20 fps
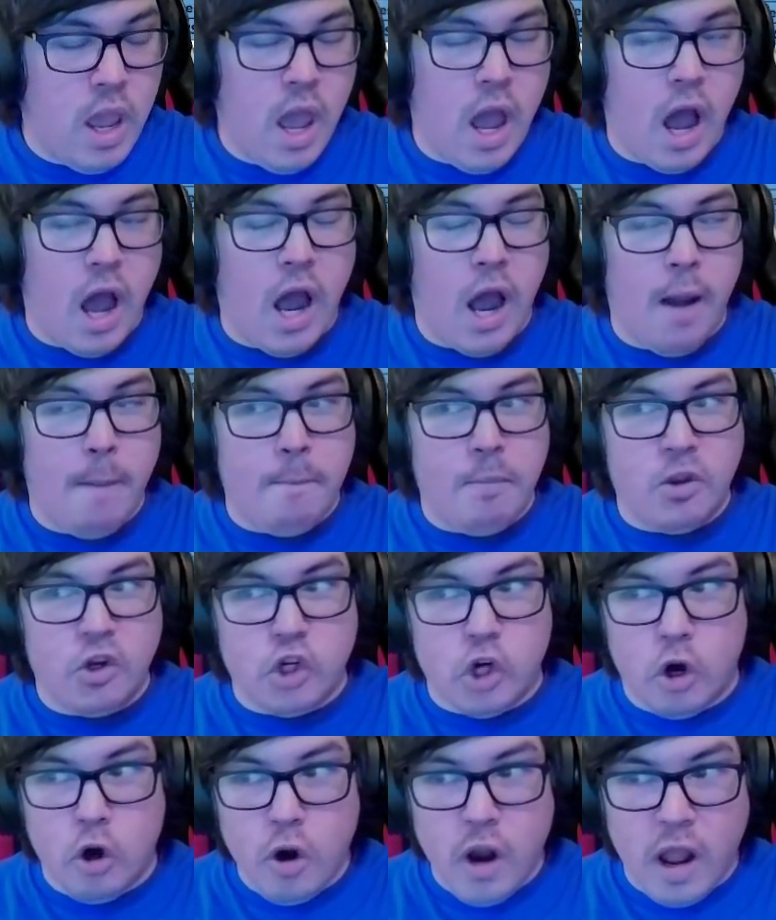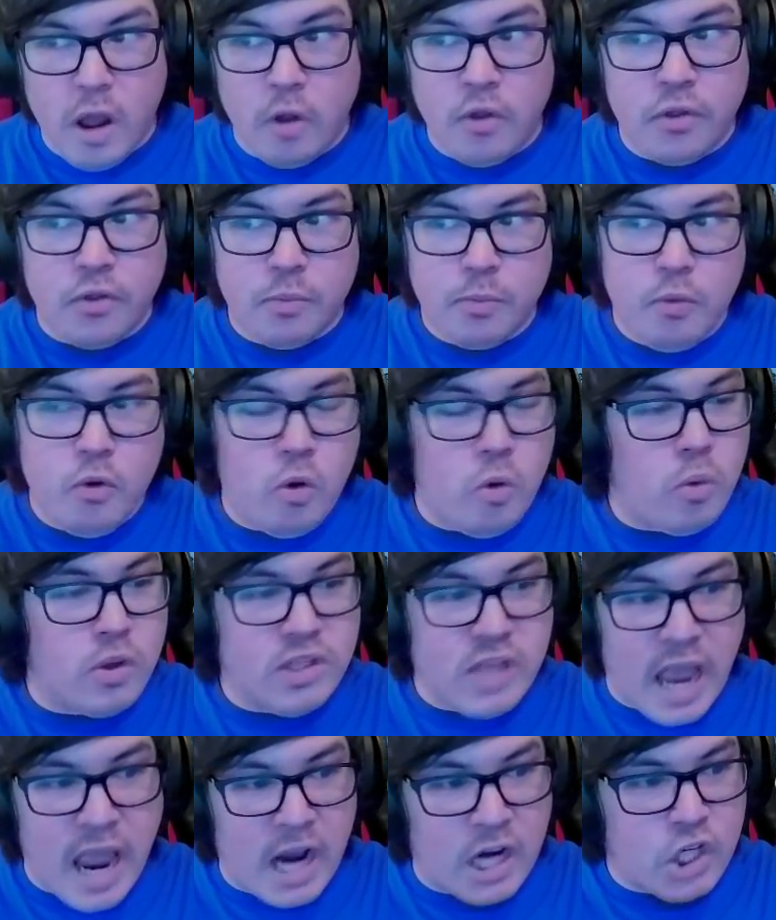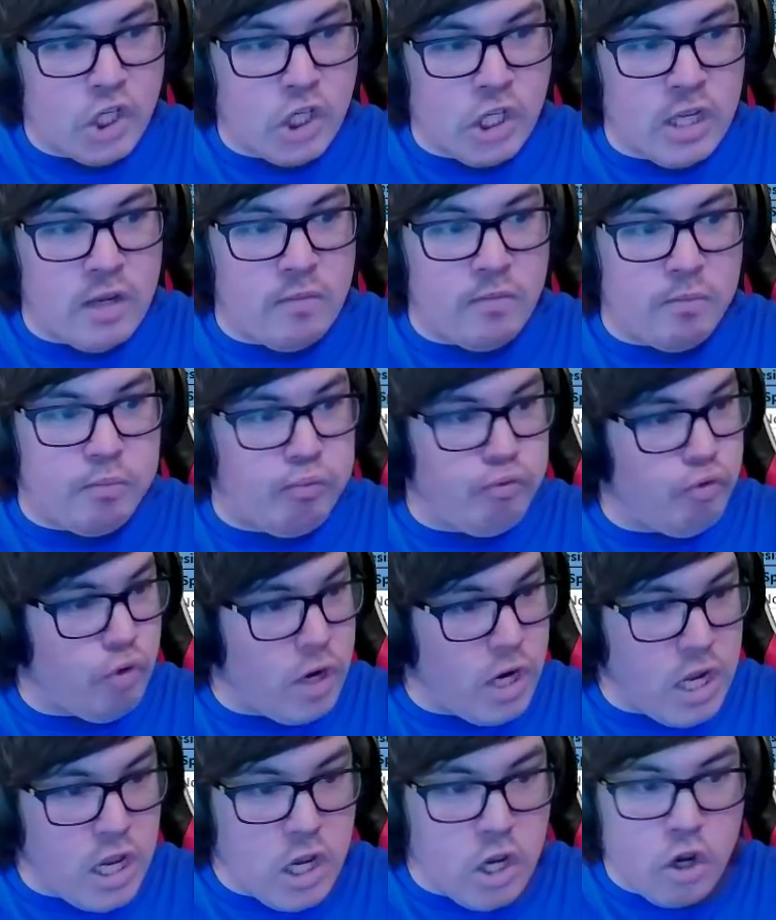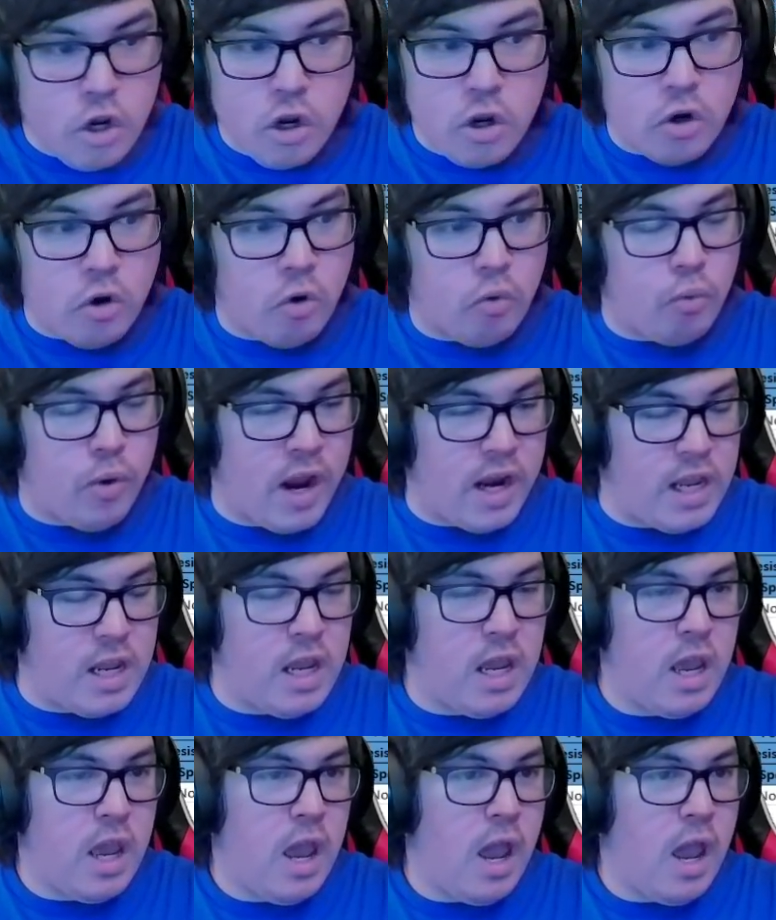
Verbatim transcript: Um, her health pool was actually pretty good already.